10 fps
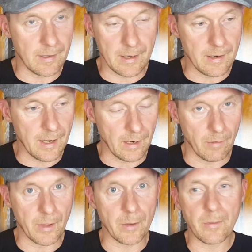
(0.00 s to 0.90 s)
none of
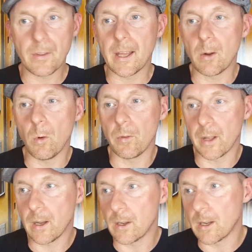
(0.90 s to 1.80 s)
those at all, so I
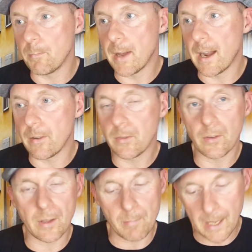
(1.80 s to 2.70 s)
can't compare. It's
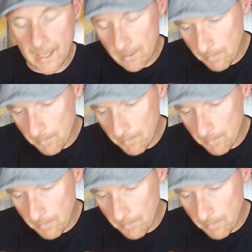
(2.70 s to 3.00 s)
just in my head,